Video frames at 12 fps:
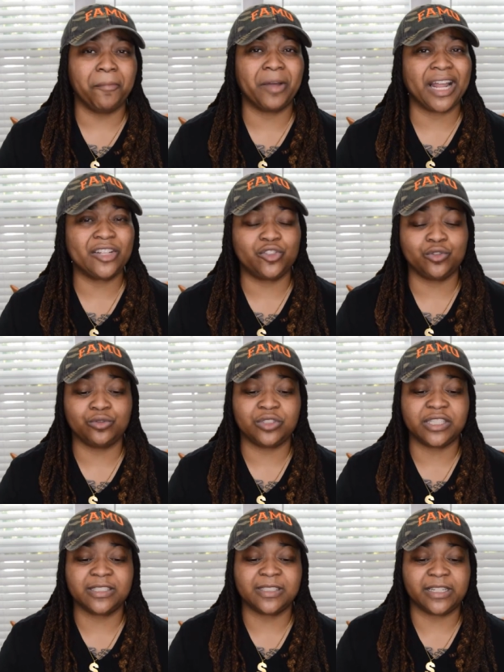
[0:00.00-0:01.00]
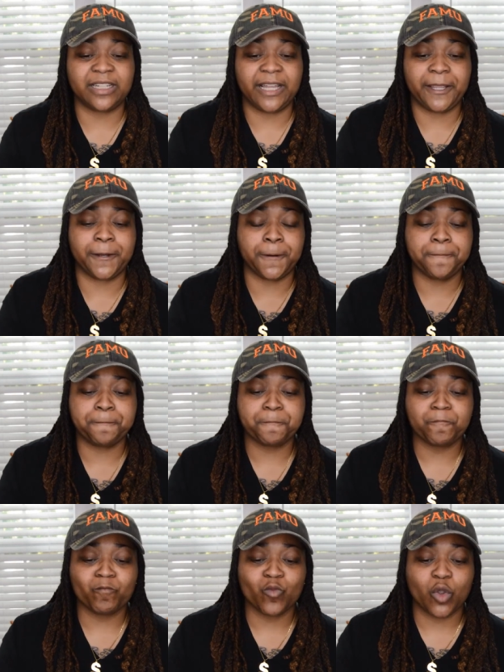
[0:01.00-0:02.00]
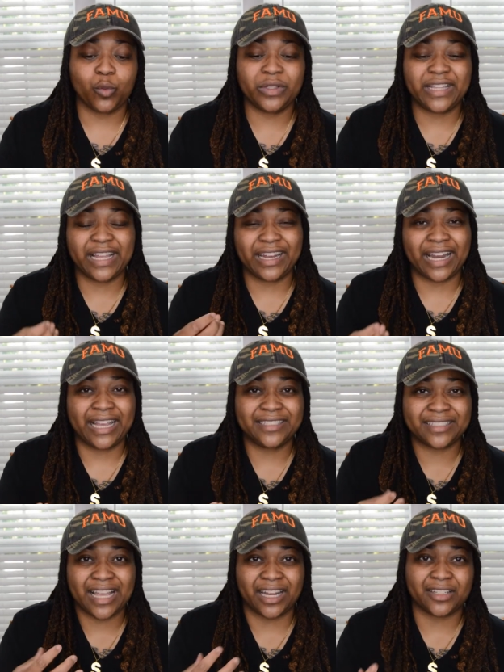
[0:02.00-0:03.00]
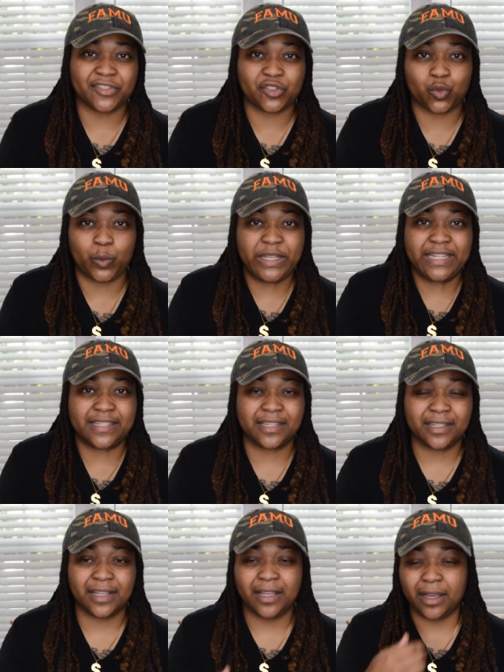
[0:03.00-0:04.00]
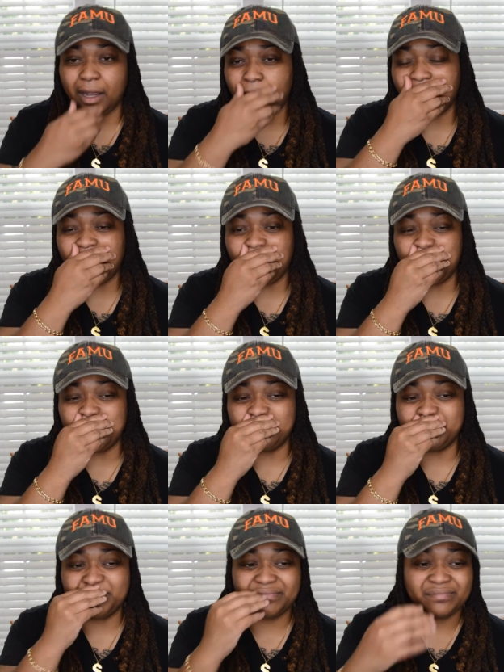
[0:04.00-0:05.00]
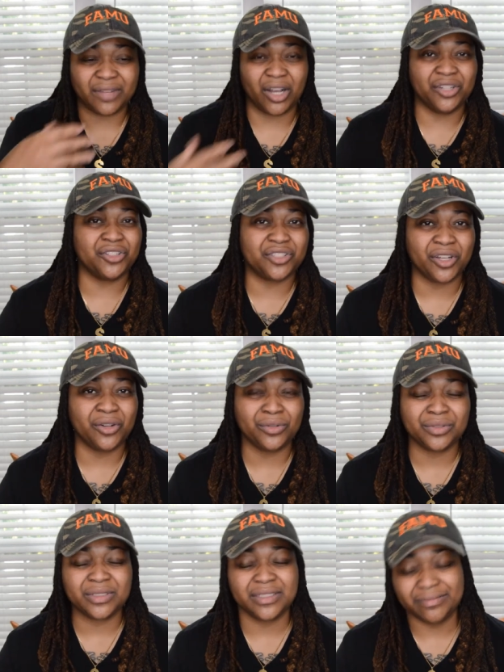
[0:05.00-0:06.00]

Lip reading: but I do tend to layer with that nice kind of sweet undertone,